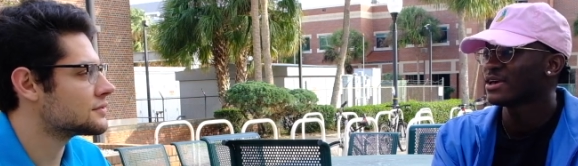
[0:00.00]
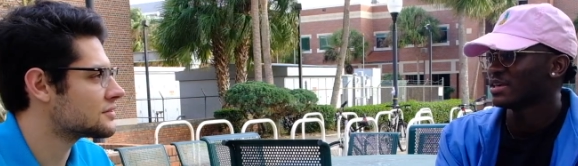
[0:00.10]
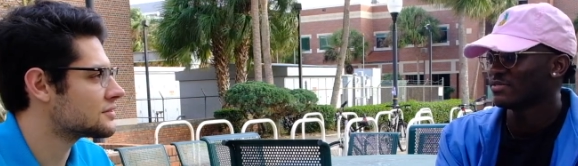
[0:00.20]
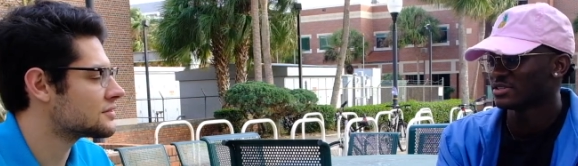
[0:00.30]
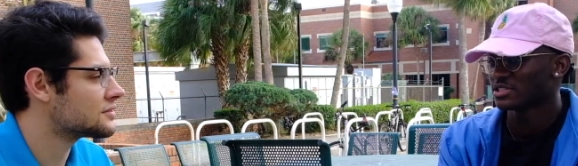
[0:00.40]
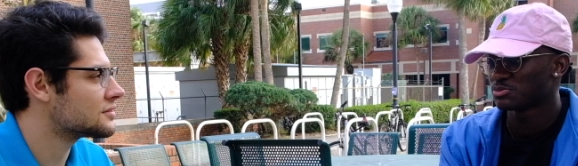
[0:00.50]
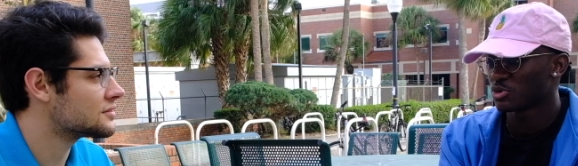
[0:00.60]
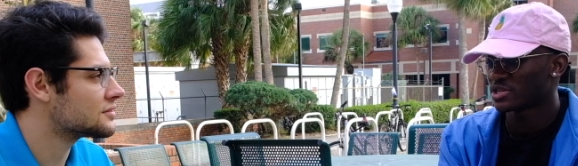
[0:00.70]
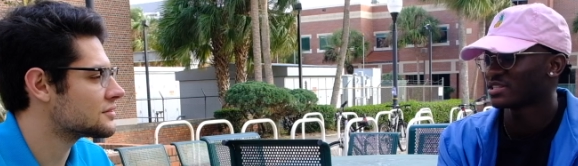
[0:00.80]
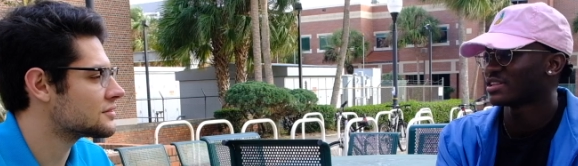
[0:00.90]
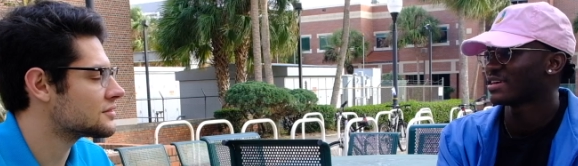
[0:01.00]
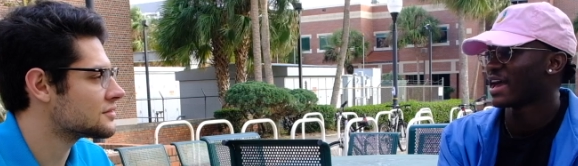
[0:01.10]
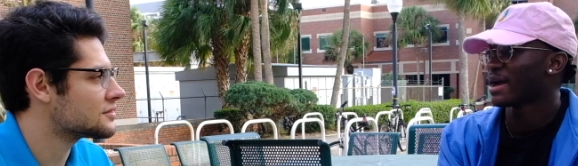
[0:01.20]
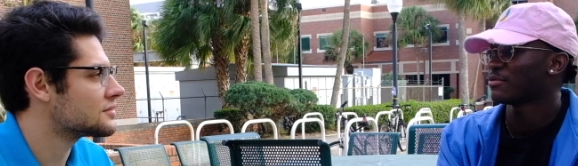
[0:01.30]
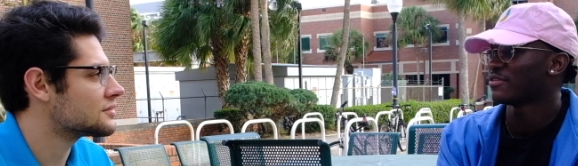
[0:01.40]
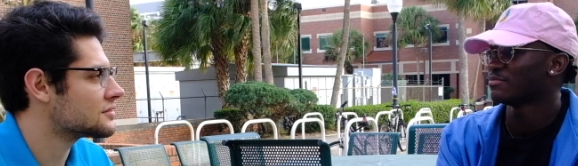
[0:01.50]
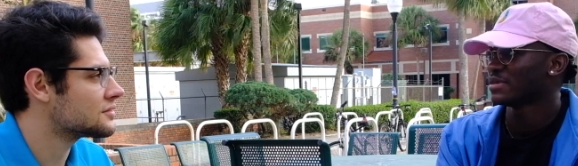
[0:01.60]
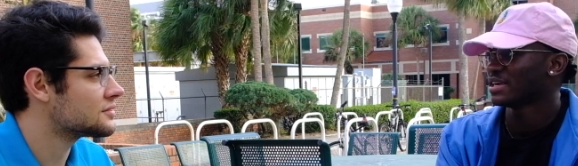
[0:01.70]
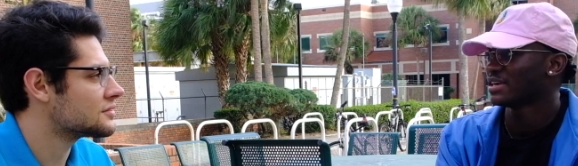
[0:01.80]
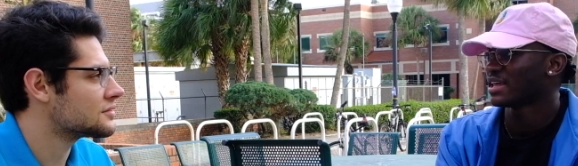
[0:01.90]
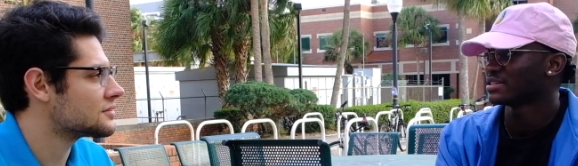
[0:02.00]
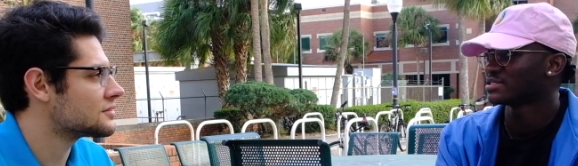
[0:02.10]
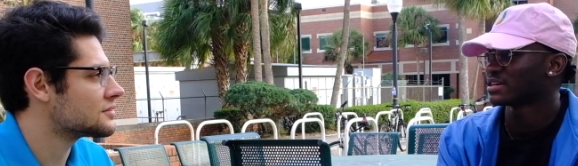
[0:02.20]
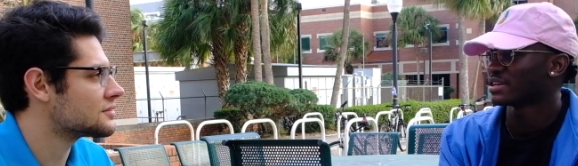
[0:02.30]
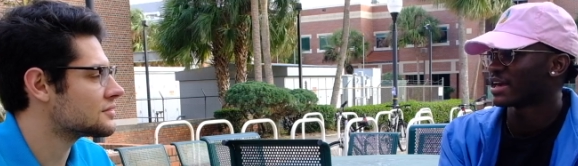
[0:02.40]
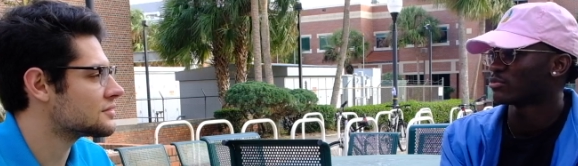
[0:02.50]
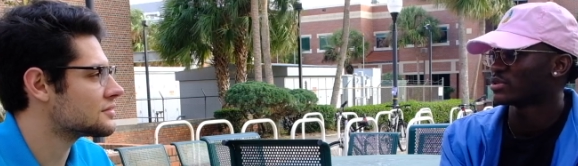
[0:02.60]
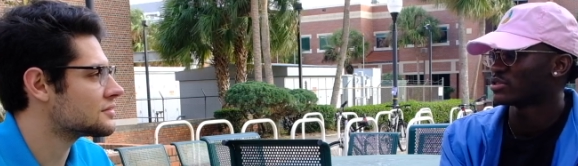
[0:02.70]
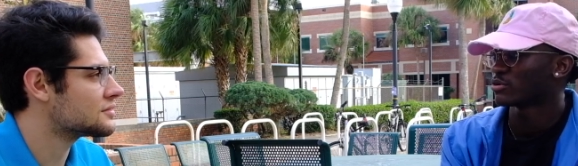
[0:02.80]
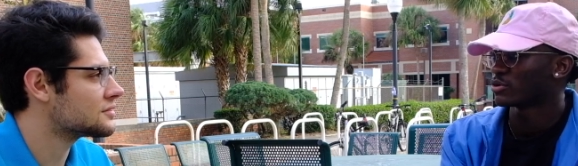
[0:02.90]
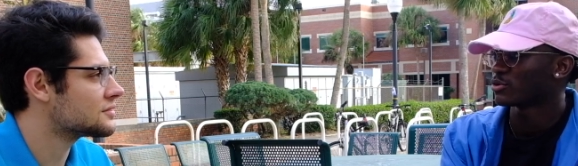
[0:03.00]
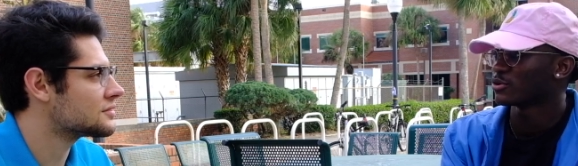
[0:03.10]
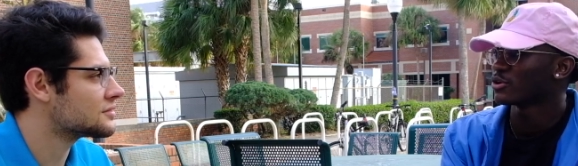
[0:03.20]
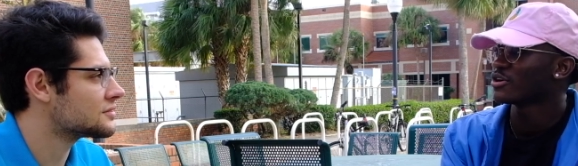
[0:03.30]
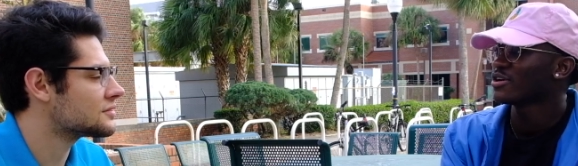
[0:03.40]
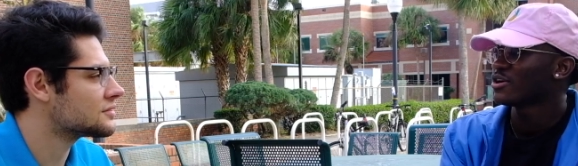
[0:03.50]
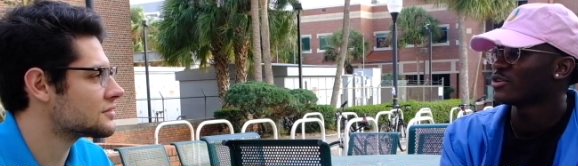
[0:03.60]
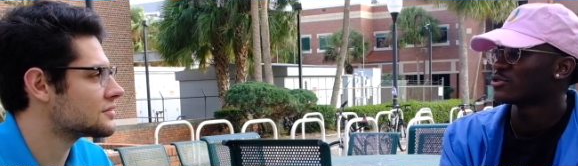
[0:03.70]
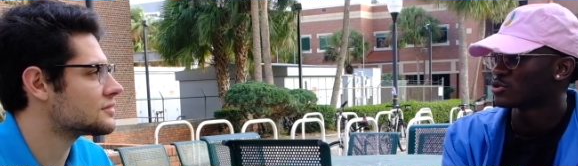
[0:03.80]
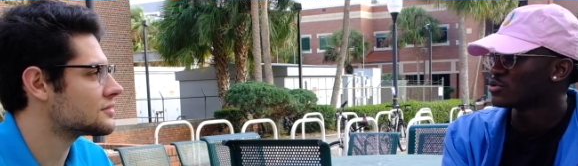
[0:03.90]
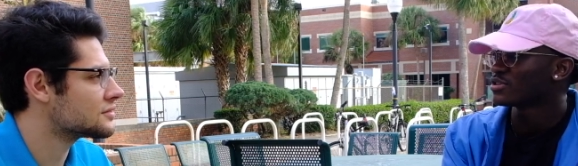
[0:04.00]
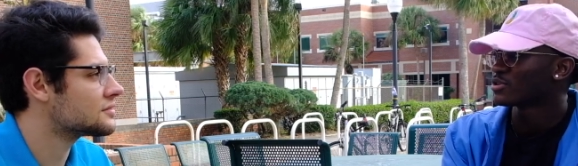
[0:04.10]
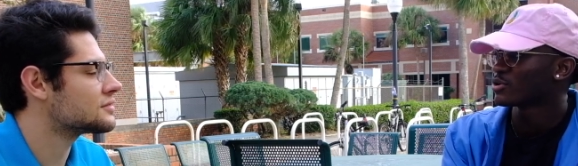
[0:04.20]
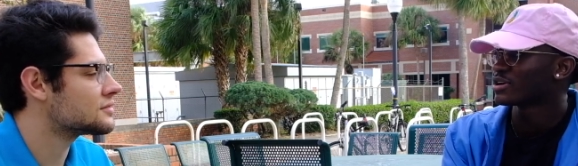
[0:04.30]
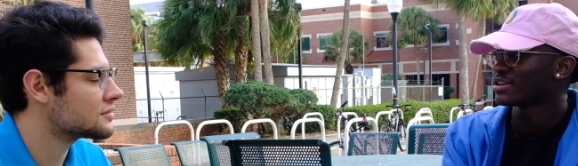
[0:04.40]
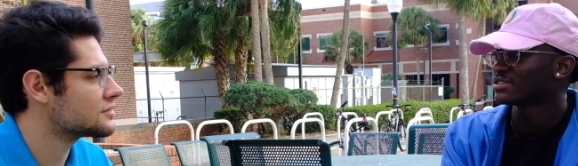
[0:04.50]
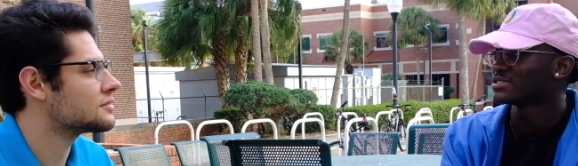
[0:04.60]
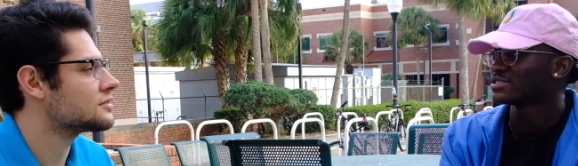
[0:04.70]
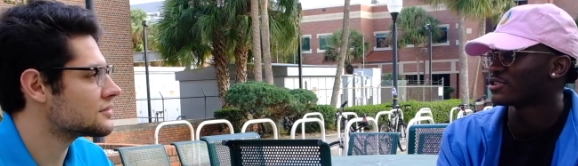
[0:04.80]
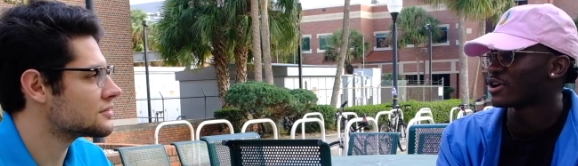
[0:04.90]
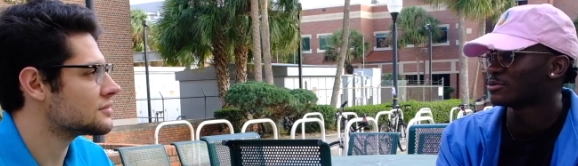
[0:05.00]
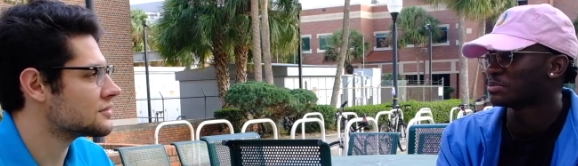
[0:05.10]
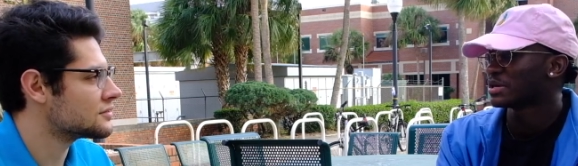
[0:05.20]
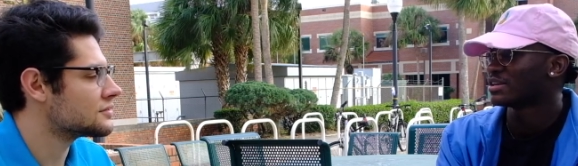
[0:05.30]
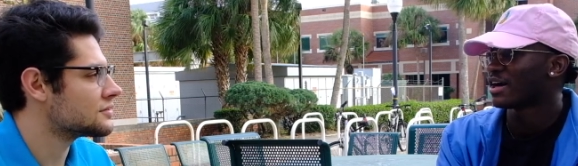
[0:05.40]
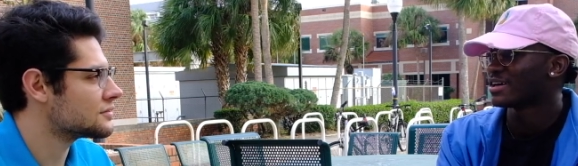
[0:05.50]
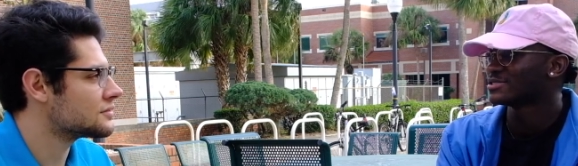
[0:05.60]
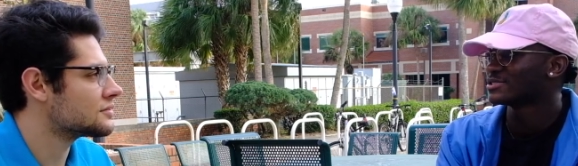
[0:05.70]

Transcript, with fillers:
Speaker 1: even just bridging the gap of me getting to connect with the recruiter through the Career Connection Center helped me a lot.